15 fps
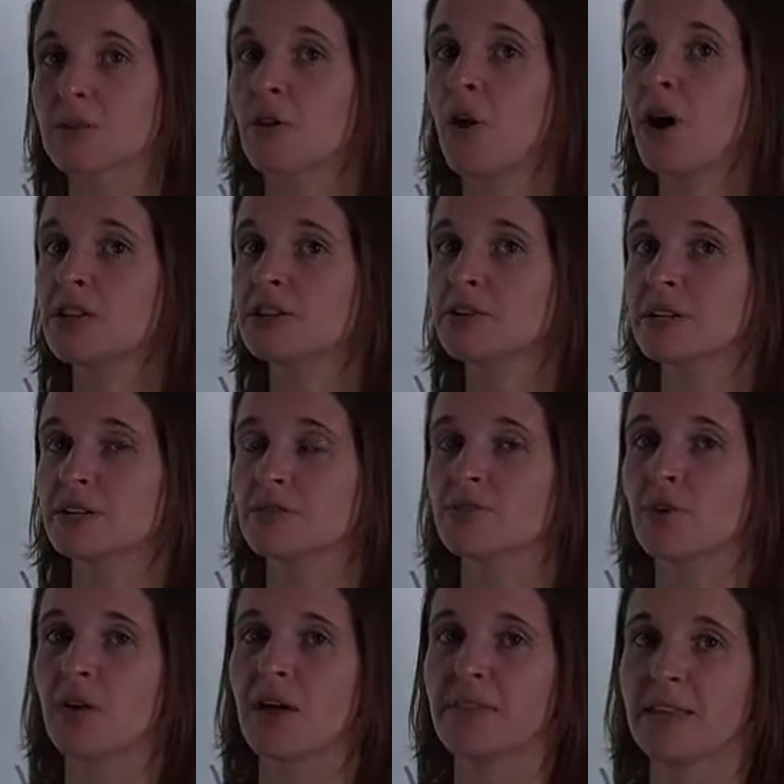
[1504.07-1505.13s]
are on your
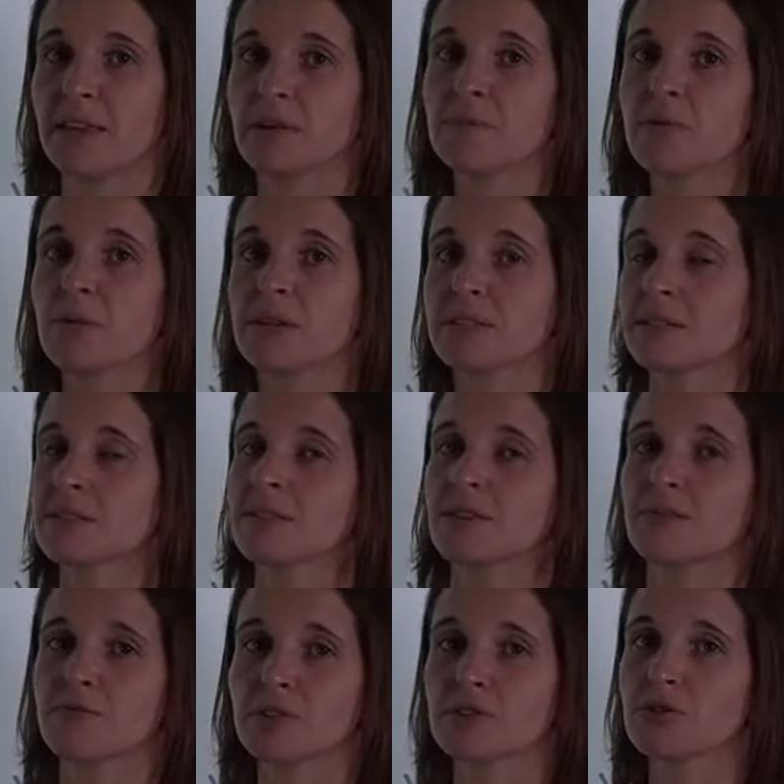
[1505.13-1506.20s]
interval and the endpoints into the
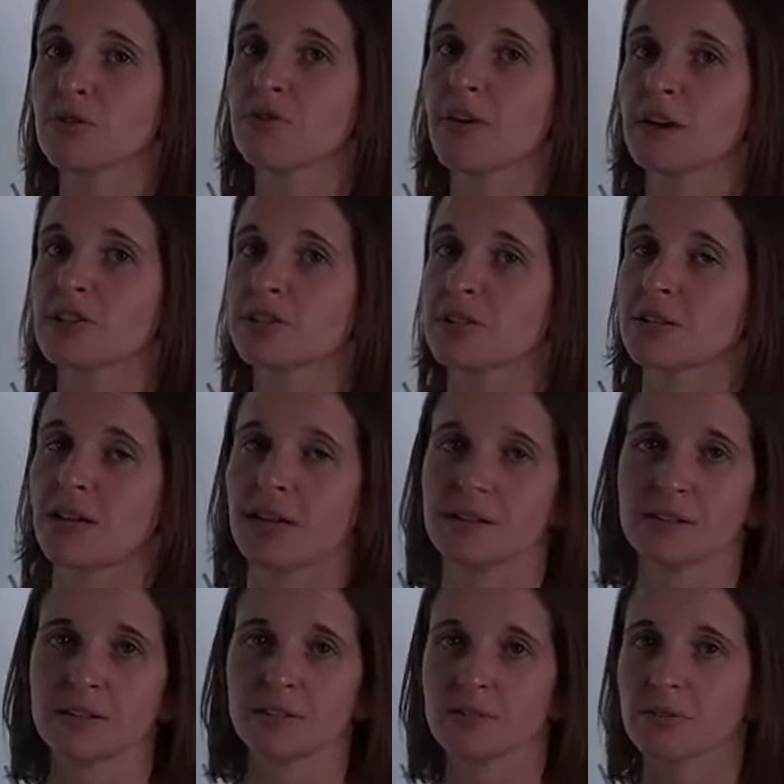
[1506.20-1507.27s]
original function
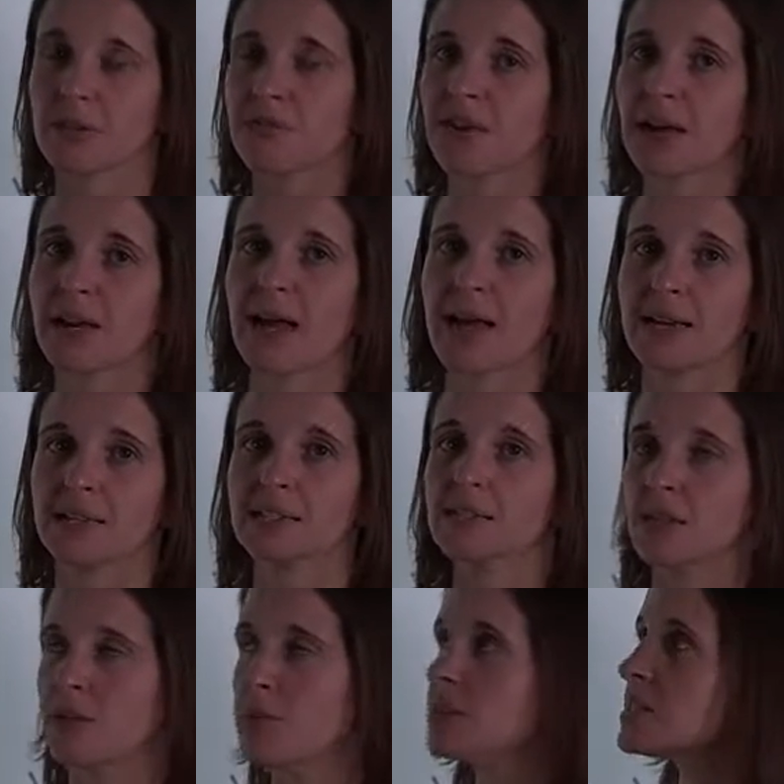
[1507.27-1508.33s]
and literally find highest and
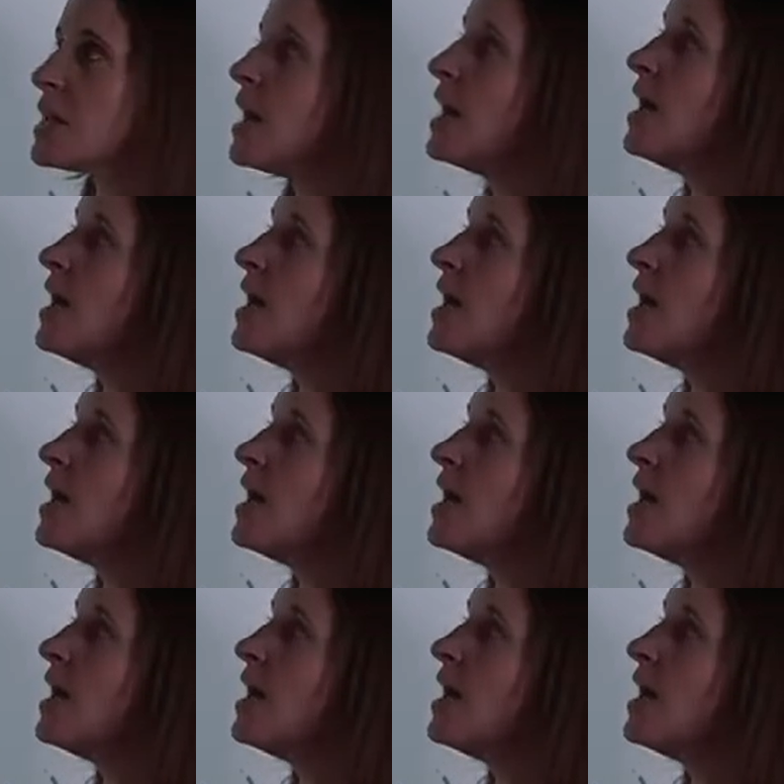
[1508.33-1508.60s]
lowest.